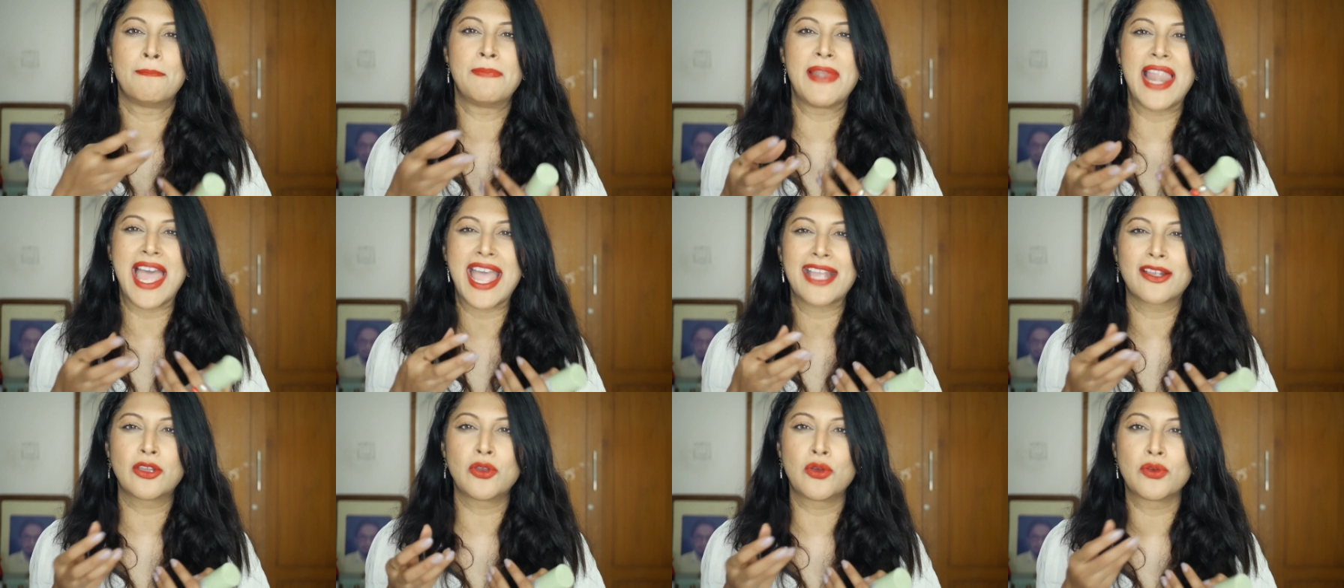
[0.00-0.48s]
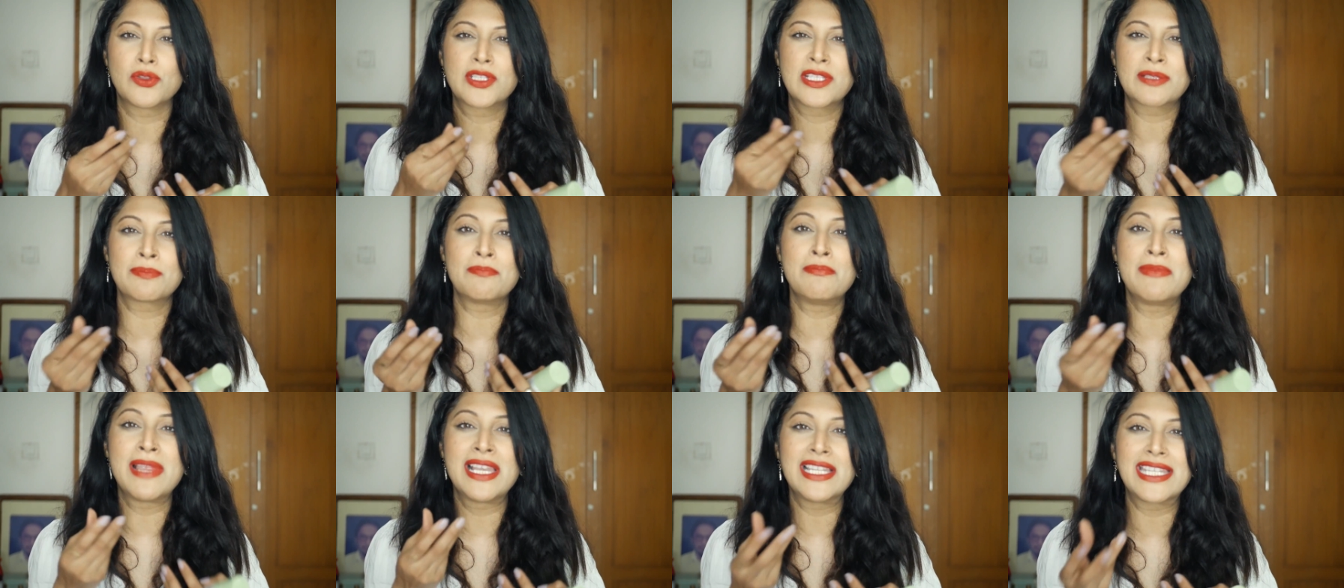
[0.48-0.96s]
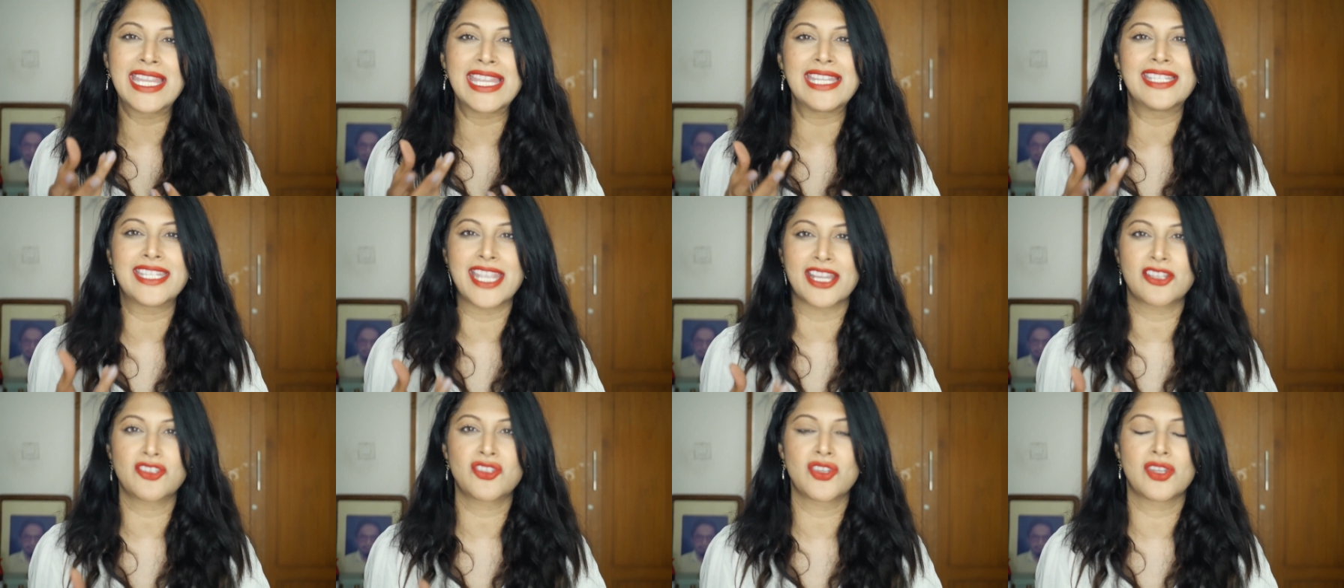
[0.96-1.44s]
black oats milky
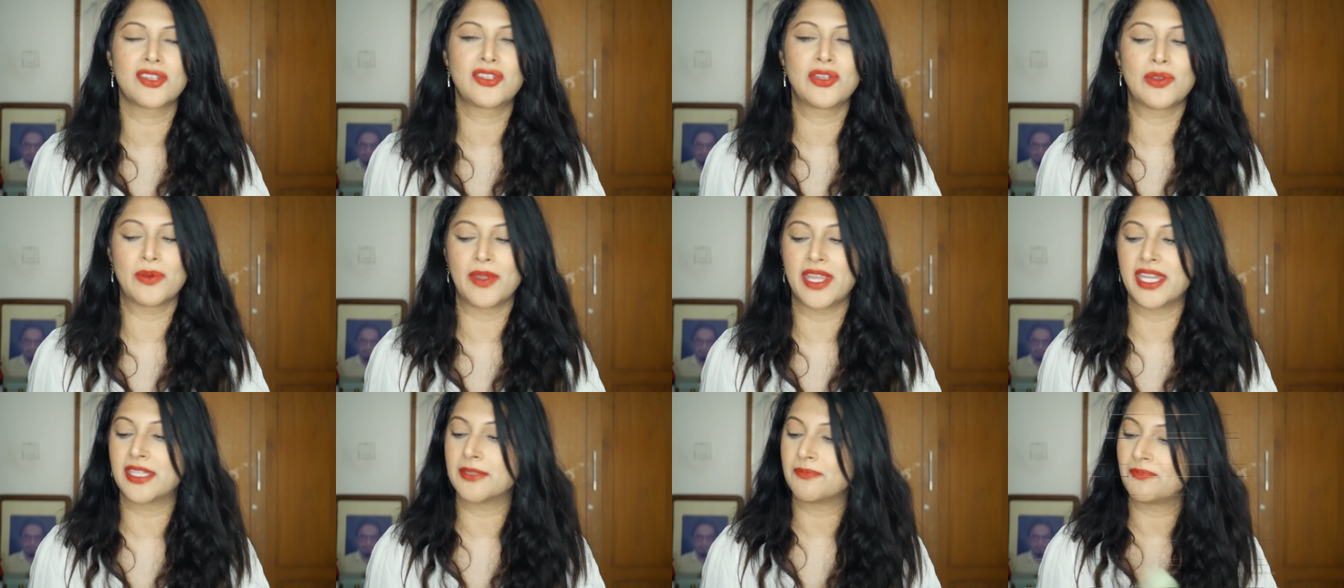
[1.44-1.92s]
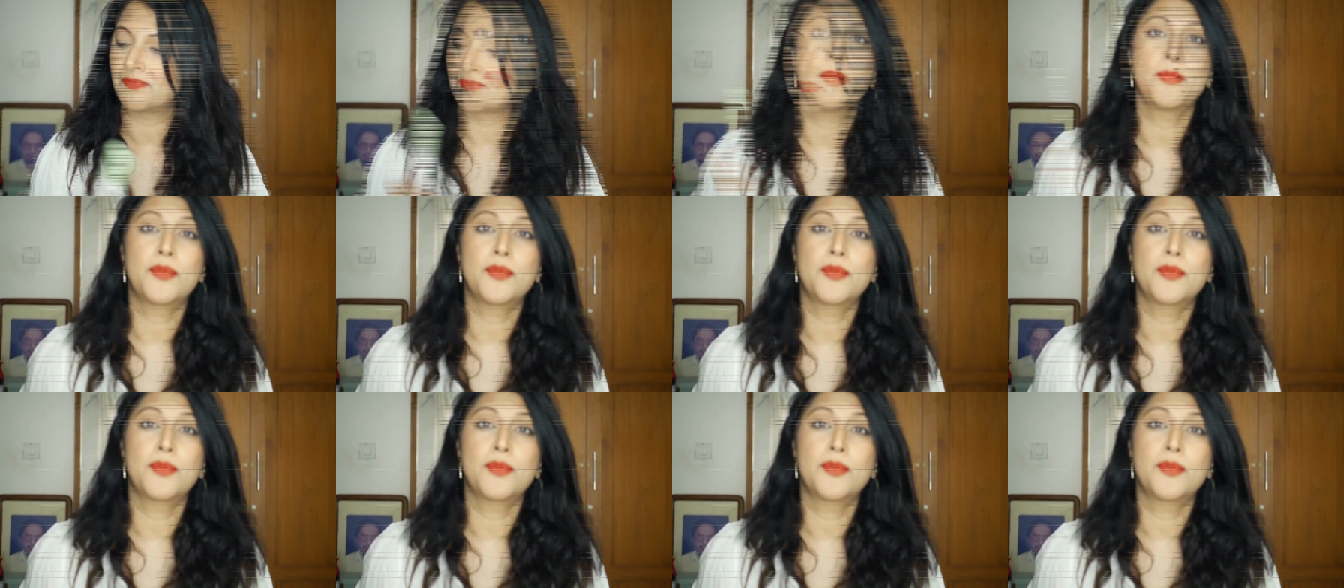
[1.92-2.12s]
texture to it.